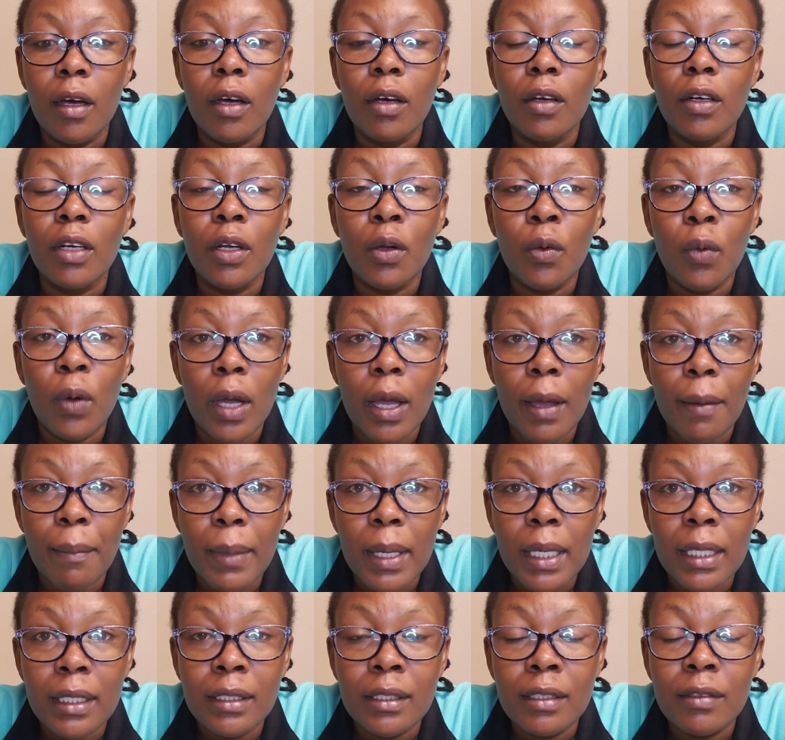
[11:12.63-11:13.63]

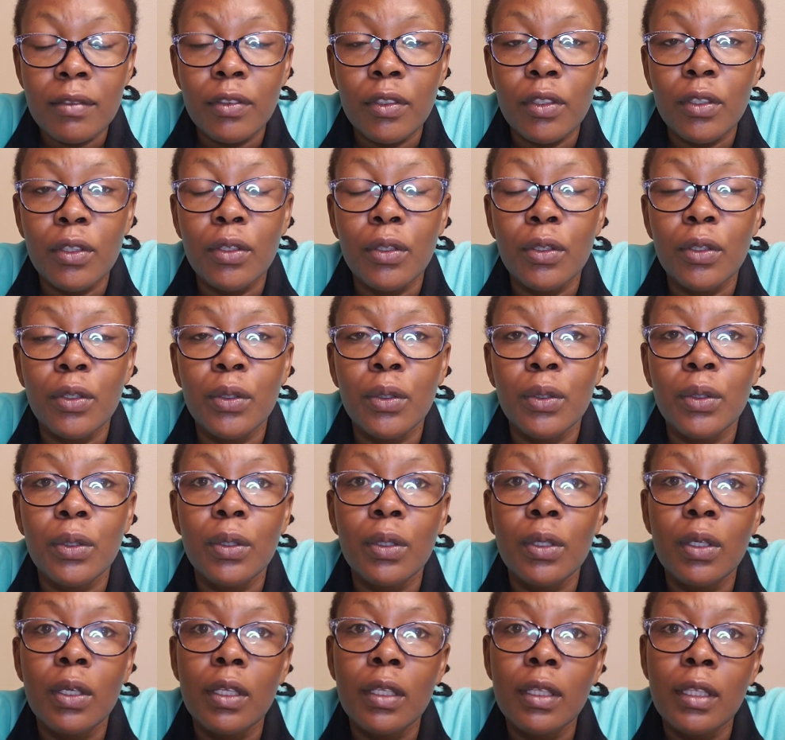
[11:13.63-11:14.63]
requirements
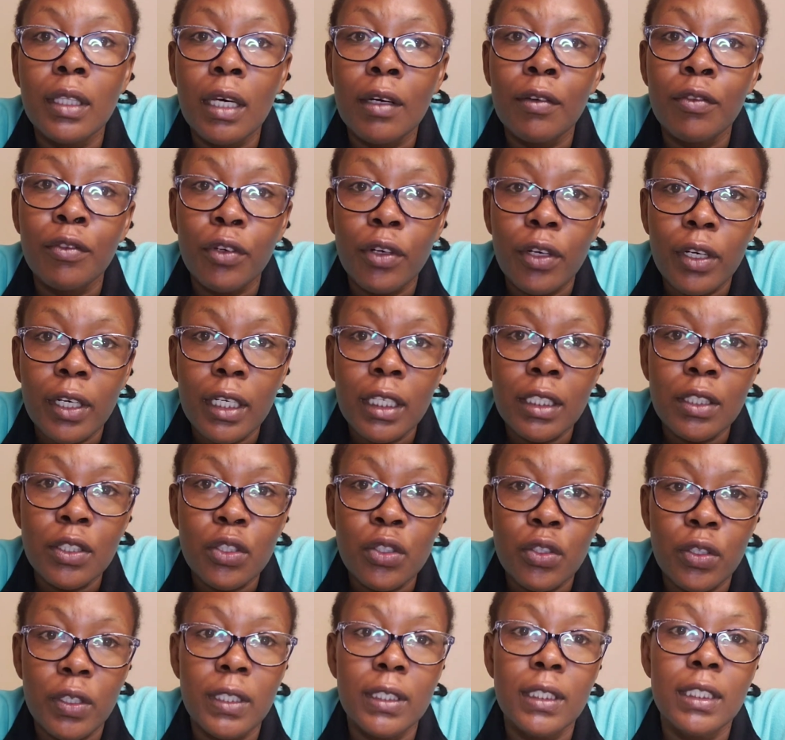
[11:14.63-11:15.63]
for the
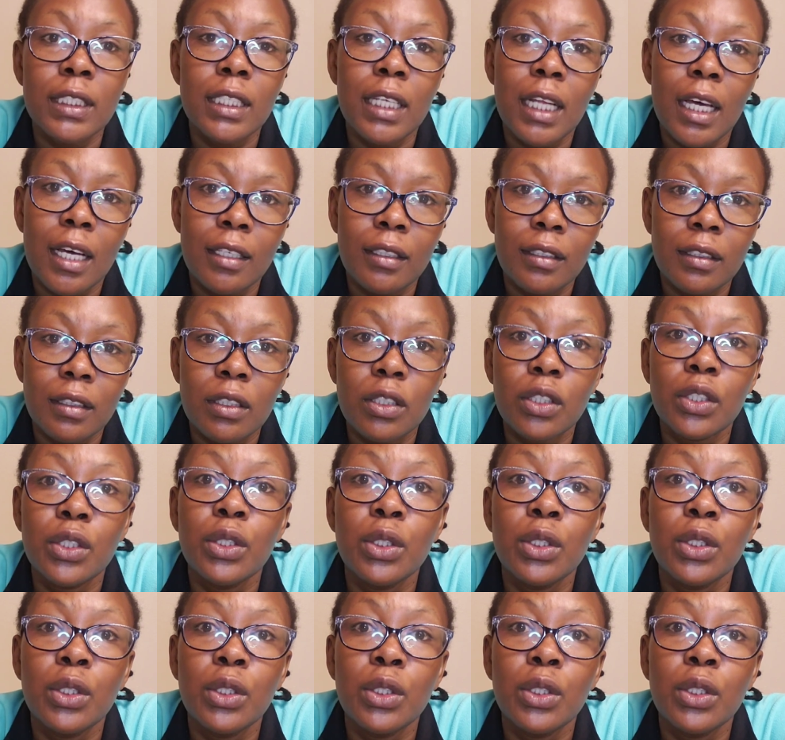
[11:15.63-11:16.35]
foreign trained nurse.